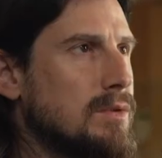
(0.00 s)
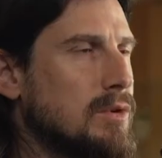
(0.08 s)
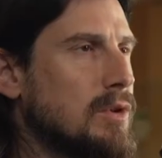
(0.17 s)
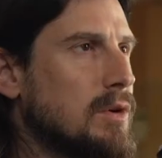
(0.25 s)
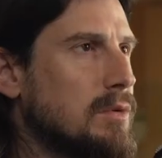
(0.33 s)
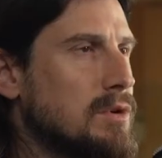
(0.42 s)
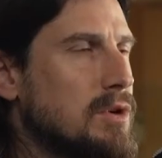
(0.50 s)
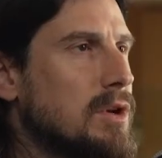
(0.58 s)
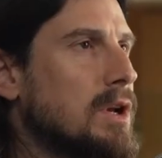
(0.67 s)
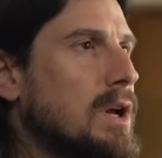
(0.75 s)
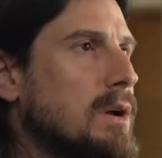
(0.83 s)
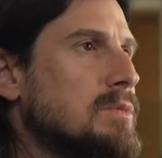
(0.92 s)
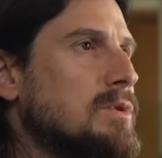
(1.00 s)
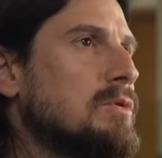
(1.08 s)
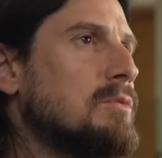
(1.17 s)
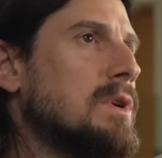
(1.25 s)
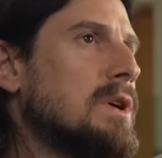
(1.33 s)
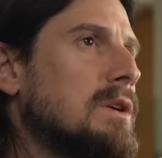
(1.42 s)
So the question that comes to
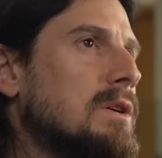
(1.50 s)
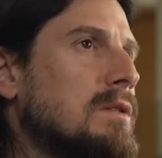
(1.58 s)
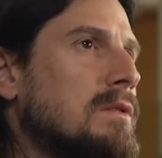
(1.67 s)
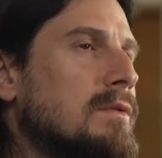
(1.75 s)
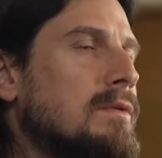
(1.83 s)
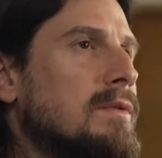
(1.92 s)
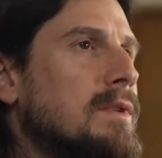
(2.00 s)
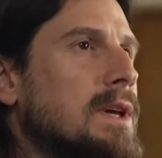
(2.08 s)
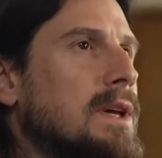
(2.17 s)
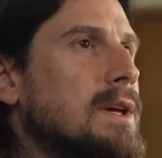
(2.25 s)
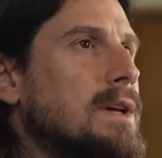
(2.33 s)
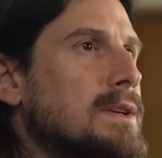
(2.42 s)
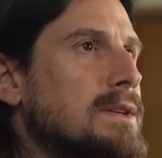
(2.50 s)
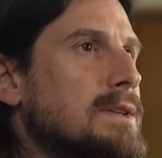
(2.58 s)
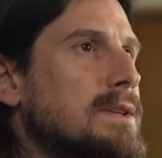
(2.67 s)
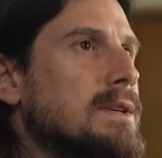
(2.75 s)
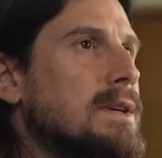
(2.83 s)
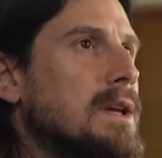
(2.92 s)
me is,
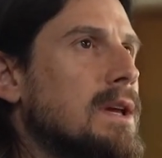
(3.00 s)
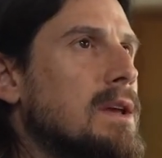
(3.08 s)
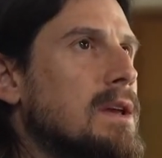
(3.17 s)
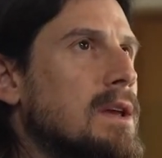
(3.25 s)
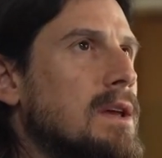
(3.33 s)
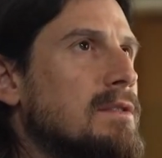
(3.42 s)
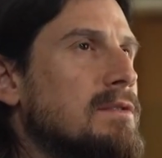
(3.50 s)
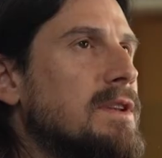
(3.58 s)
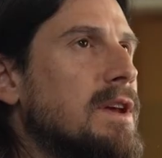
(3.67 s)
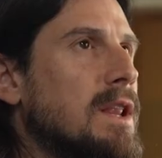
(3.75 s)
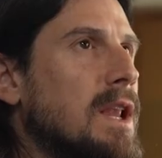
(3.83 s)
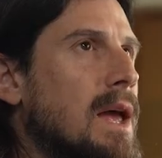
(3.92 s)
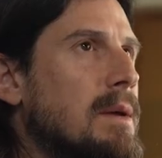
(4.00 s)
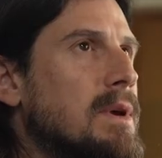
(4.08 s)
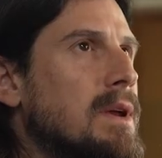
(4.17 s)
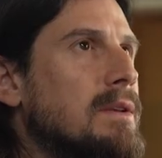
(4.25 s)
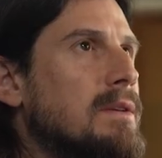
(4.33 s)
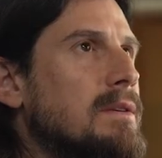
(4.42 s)
if the
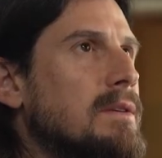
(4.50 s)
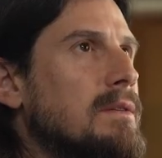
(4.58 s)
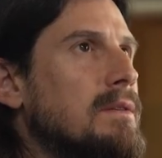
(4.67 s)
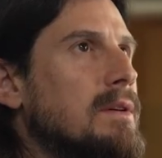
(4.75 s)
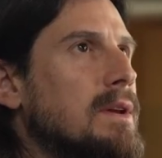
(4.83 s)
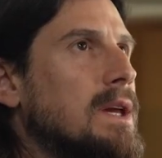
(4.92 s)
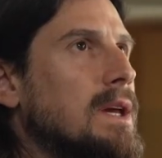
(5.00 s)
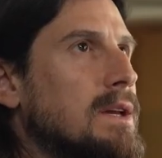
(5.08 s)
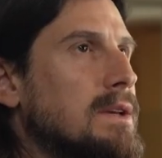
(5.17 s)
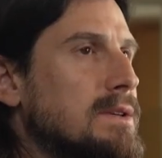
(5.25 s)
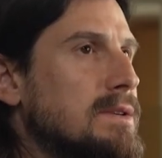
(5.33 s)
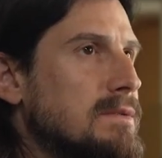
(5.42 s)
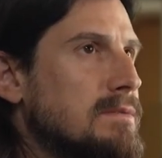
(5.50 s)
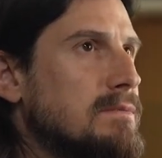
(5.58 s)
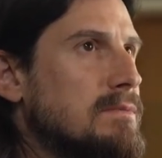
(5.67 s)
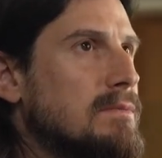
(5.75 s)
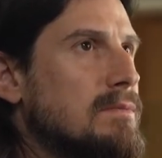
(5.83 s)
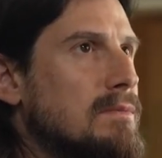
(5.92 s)
alignment is
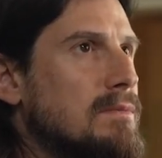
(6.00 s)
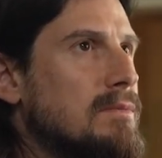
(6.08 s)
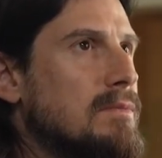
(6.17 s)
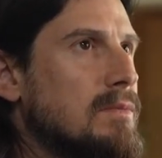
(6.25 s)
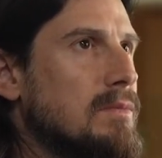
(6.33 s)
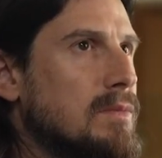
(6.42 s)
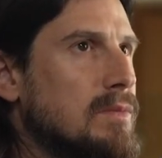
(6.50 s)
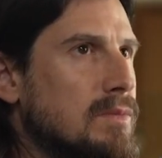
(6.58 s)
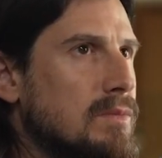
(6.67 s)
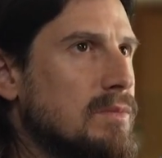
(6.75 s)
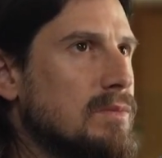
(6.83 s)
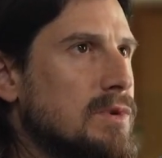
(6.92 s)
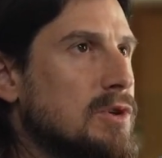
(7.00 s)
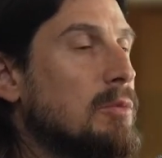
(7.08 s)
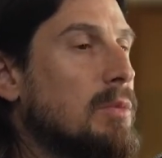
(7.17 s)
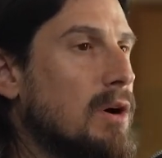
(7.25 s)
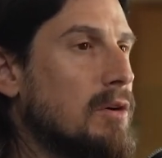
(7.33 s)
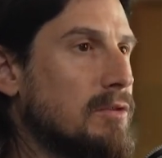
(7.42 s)
so
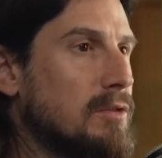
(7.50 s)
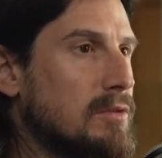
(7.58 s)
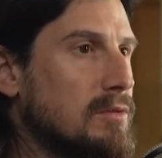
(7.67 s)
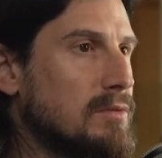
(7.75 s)
powerful,